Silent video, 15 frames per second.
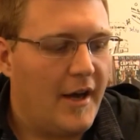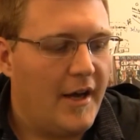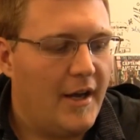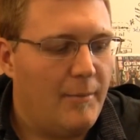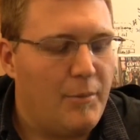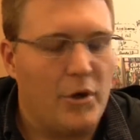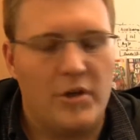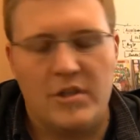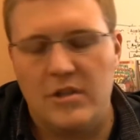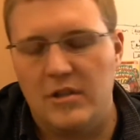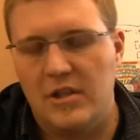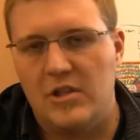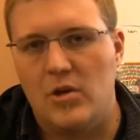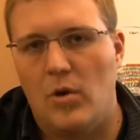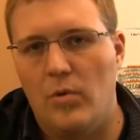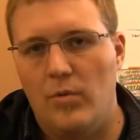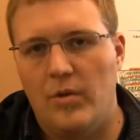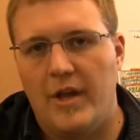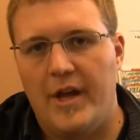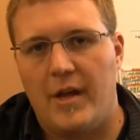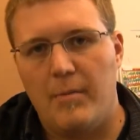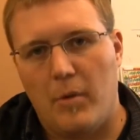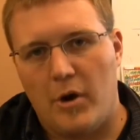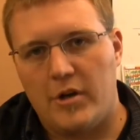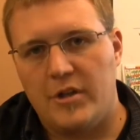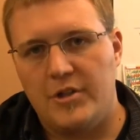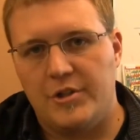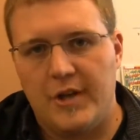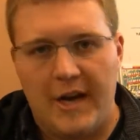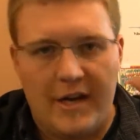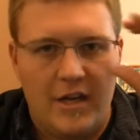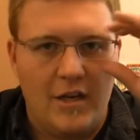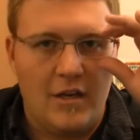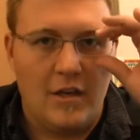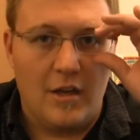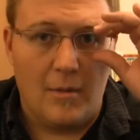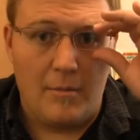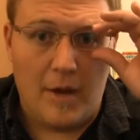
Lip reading: I personally don't like marker tracking.